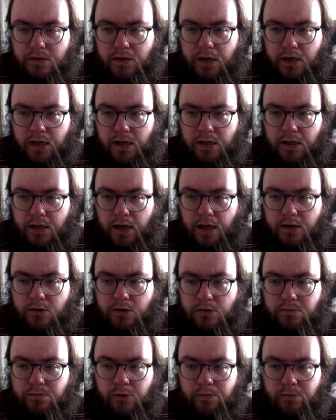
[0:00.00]
and that
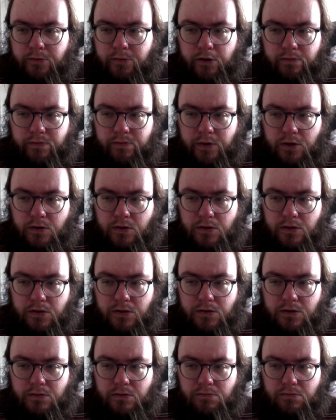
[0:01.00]
doesn't put me off
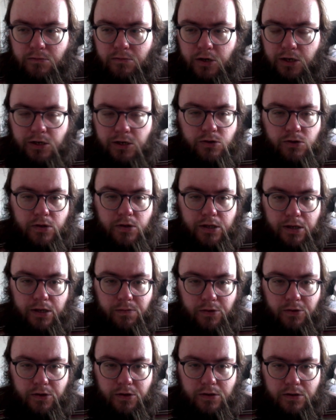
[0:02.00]
because I enjoy their
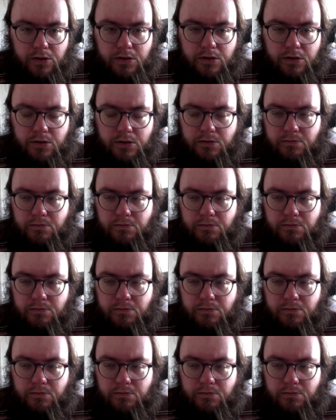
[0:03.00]
works.